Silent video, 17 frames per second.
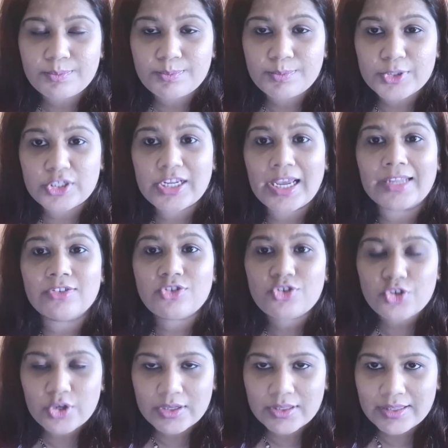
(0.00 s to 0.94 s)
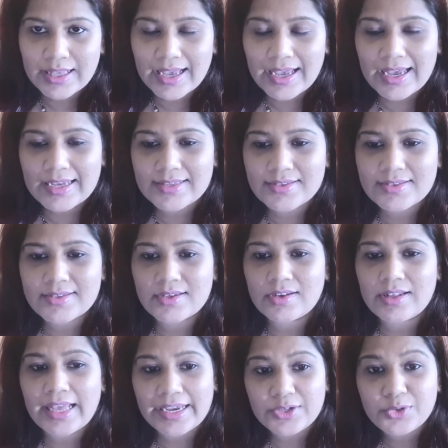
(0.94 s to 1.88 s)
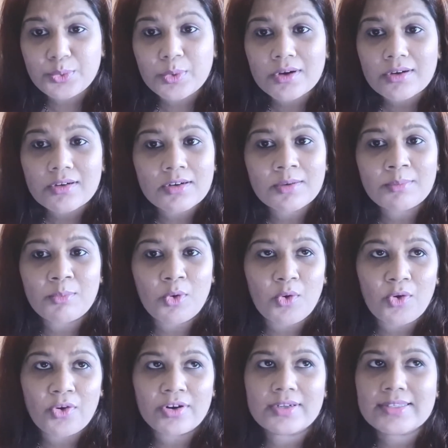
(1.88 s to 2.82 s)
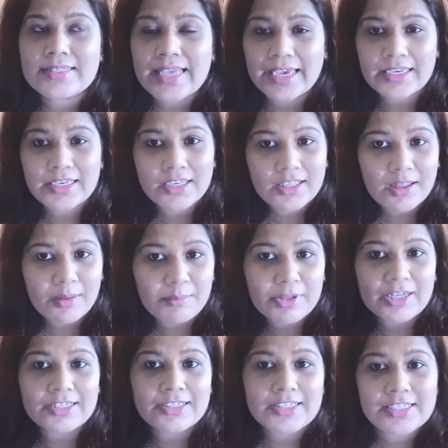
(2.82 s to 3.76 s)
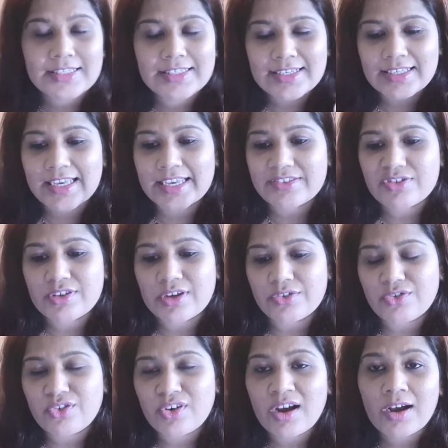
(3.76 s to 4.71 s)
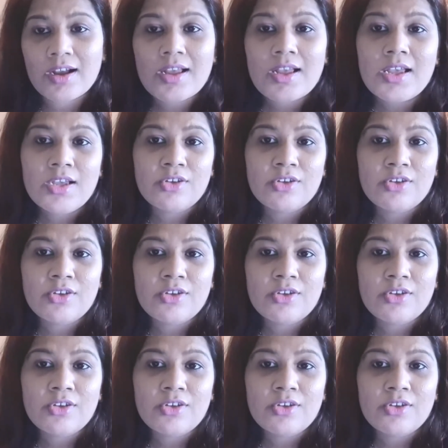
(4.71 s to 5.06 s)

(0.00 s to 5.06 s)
potential as a light worker more, psychic abilities, etc.,